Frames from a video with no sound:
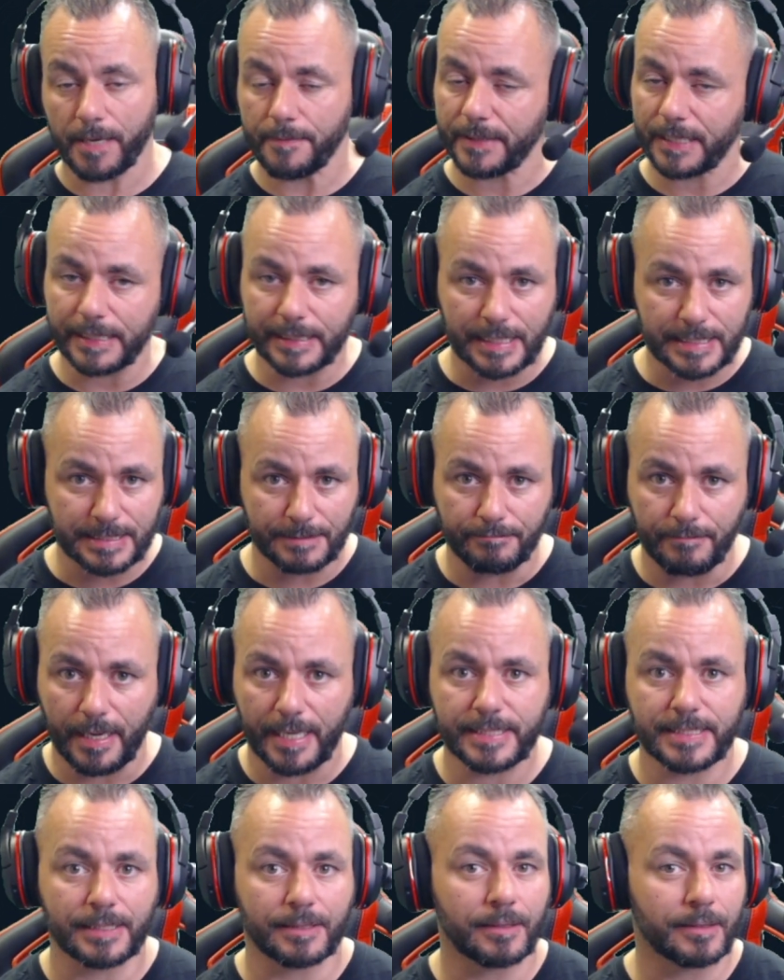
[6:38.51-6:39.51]
But that doesn't
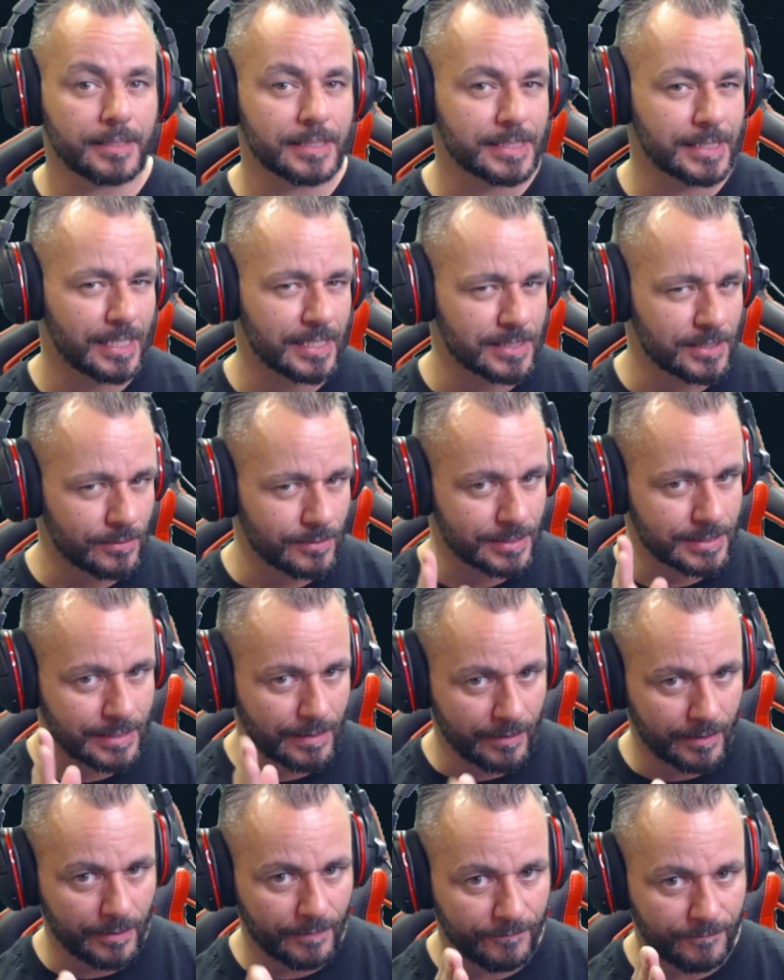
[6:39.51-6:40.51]
matter. Like I say, as long as
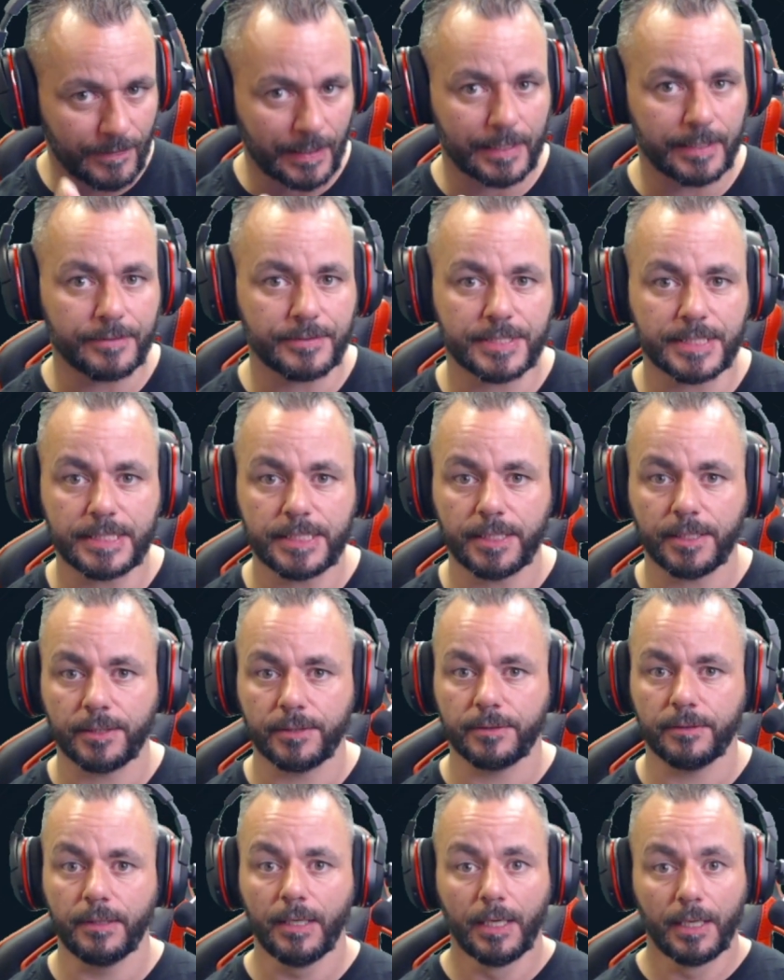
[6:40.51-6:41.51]
they're of value to
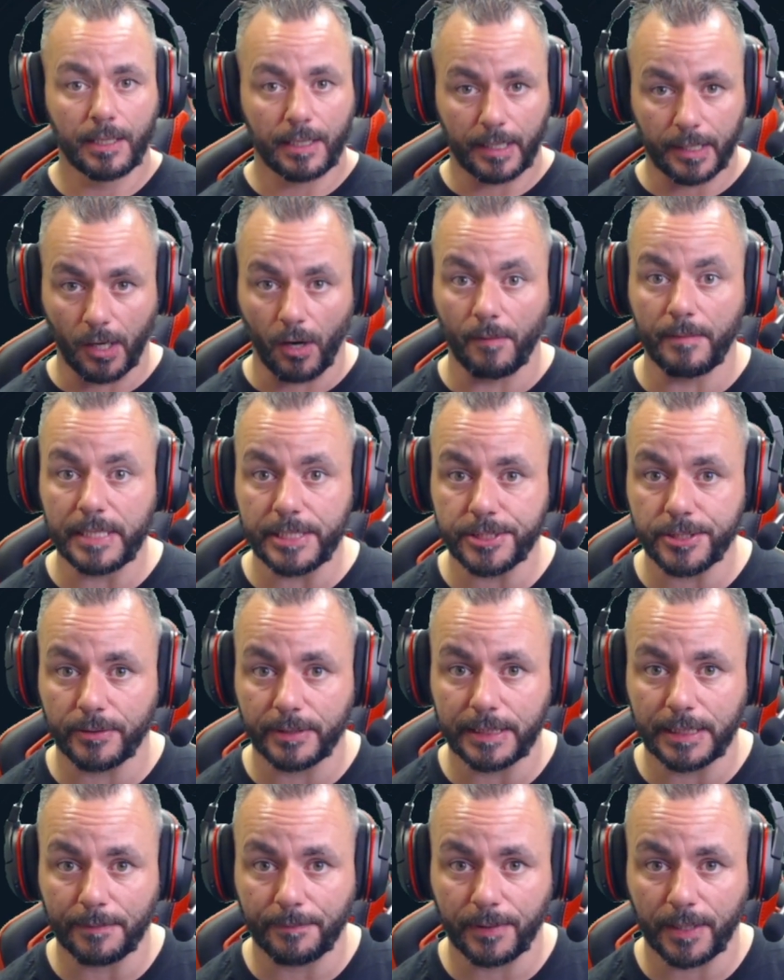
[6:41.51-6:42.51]
you and I'm
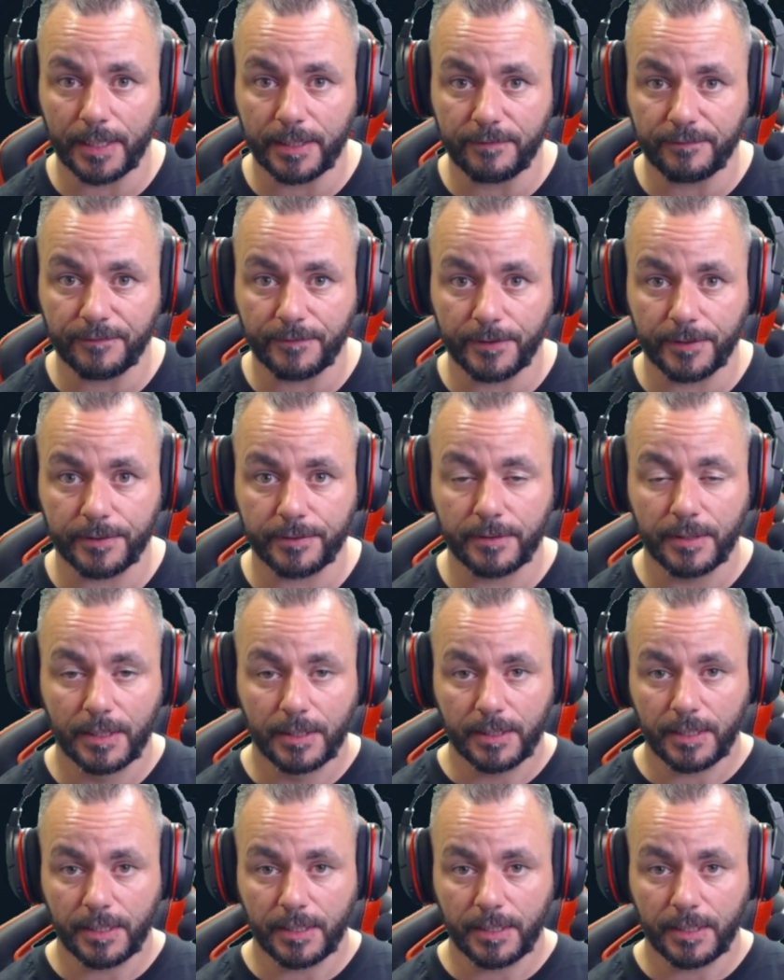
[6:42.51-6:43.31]
enjoying the playthrough,